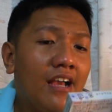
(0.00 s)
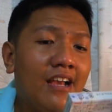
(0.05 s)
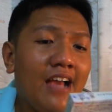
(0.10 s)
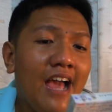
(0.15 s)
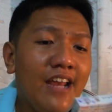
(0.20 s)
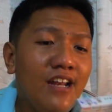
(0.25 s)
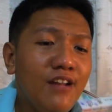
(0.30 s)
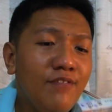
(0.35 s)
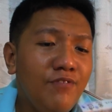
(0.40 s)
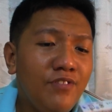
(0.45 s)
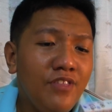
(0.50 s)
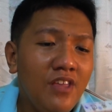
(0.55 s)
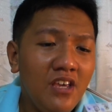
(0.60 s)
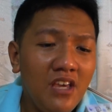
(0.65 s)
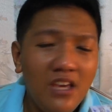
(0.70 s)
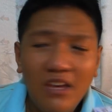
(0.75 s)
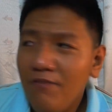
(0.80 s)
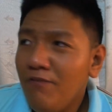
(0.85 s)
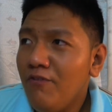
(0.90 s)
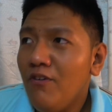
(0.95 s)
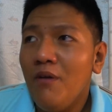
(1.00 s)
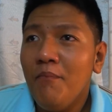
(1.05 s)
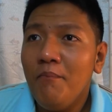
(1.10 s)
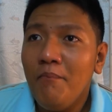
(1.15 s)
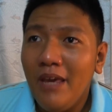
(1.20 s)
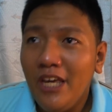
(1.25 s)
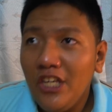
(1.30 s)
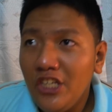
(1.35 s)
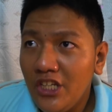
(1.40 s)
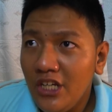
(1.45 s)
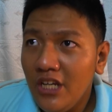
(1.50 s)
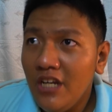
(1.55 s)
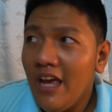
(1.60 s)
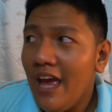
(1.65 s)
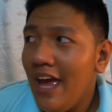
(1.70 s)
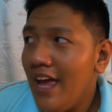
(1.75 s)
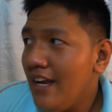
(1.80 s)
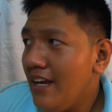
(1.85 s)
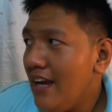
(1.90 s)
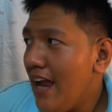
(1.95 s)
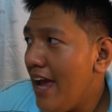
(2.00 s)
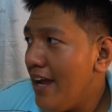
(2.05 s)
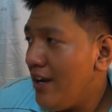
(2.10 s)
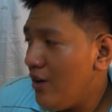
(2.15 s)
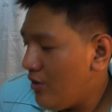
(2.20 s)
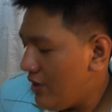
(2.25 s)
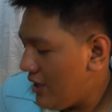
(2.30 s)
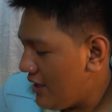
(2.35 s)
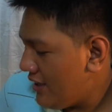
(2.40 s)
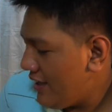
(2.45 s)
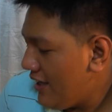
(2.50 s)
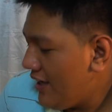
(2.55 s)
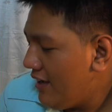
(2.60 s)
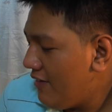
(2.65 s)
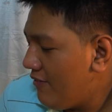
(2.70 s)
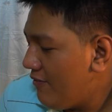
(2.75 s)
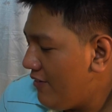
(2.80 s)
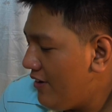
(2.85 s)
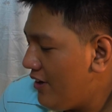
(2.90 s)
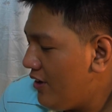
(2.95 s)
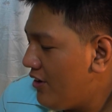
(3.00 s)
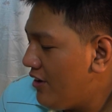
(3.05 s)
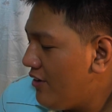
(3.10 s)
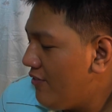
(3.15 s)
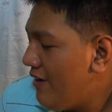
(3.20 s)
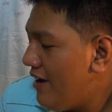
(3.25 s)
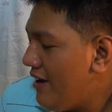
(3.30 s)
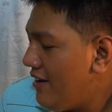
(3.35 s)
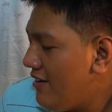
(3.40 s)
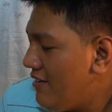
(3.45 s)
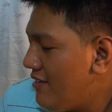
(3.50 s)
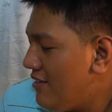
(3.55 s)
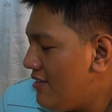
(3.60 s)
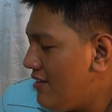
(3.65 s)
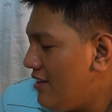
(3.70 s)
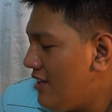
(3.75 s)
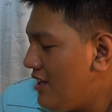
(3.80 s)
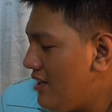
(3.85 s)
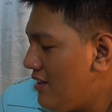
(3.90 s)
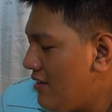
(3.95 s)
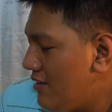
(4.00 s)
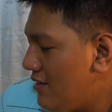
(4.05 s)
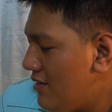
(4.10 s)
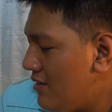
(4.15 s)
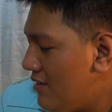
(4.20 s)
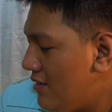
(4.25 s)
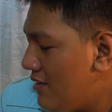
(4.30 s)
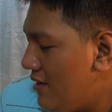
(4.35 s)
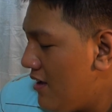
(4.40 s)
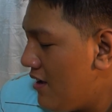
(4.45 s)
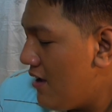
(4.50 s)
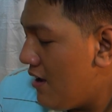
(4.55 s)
kind of thingy from Meiji and I know that they you could rarely see this